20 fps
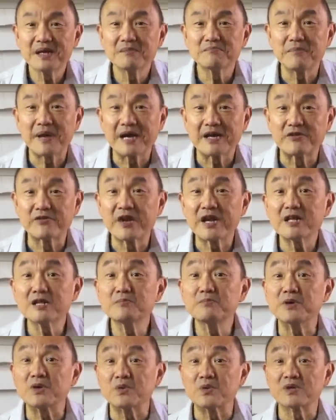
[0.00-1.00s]
My grail
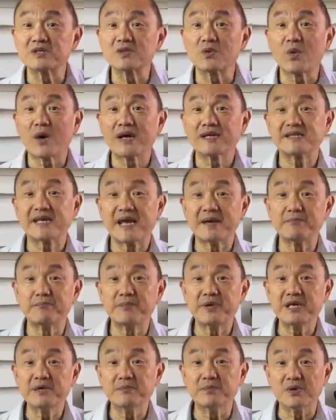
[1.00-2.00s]
boot was the White's
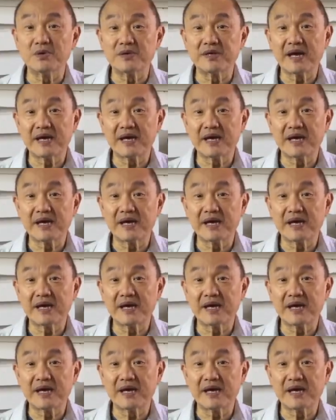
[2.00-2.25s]
MP boot,